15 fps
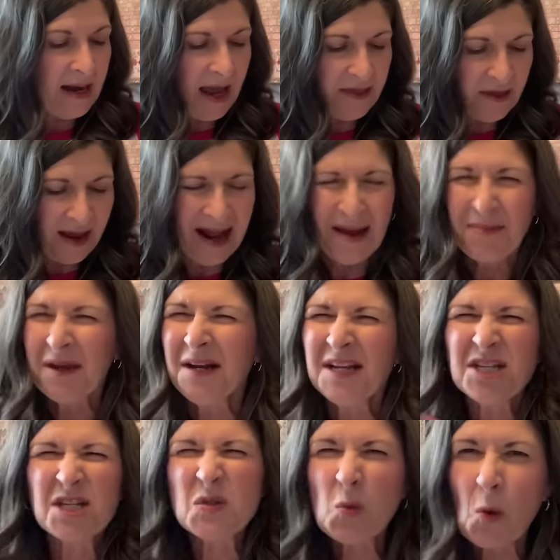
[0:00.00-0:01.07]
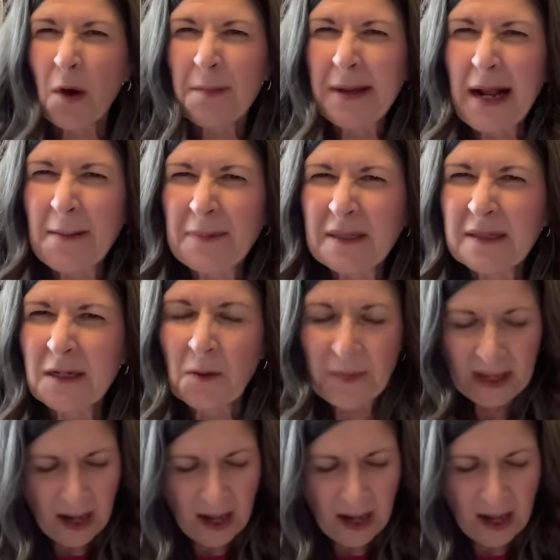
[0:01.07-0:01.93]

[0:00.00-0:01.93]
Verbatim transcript: I thought, I'm going to just warm it up a little bit.